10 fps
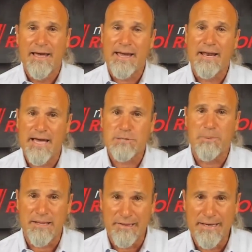and has
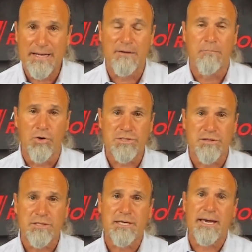been leading most of
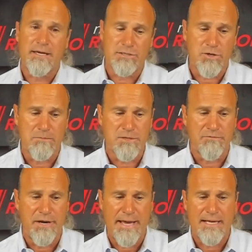the day in terms of
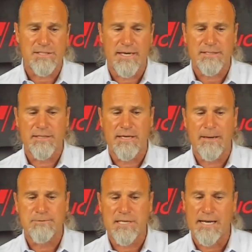the Nasdaq to the
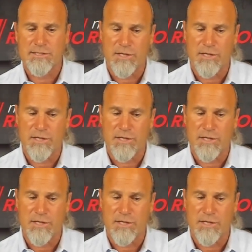upside.